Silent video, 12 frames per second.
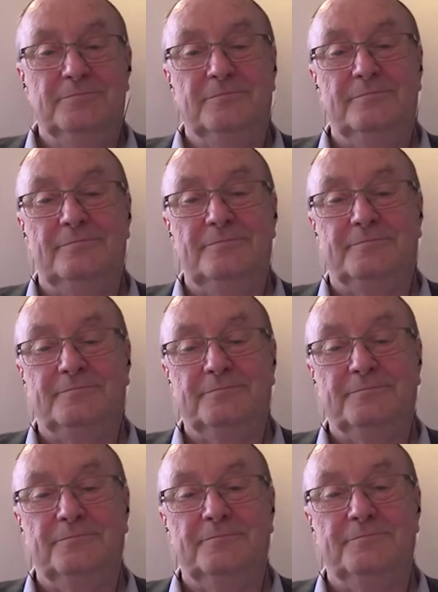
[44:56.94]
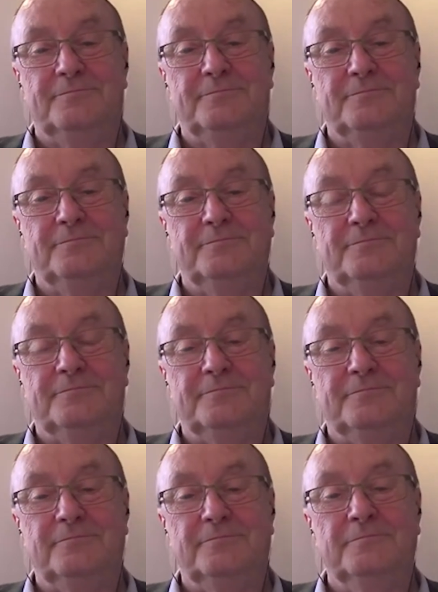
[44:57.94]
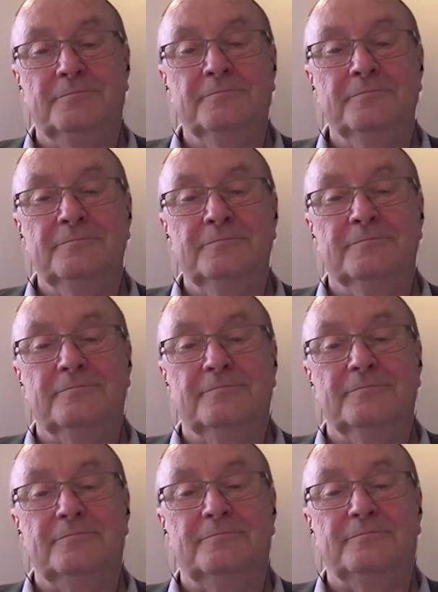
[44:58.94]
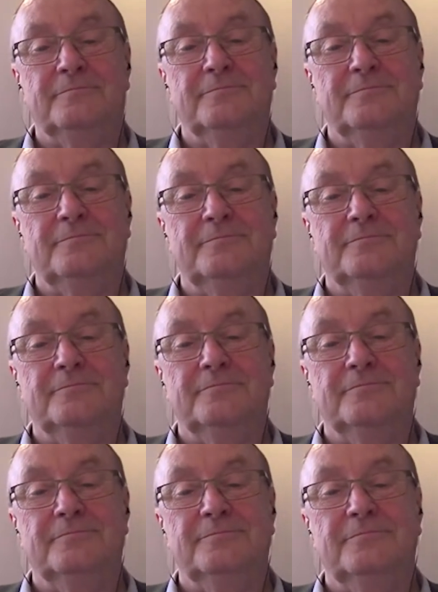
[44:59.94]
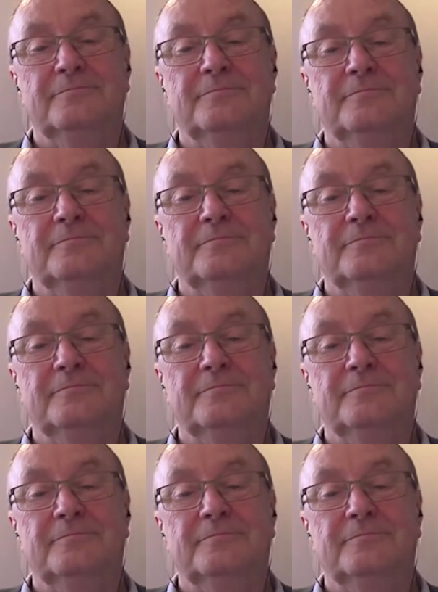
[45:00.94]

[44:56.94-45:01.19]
This person isn't speaking.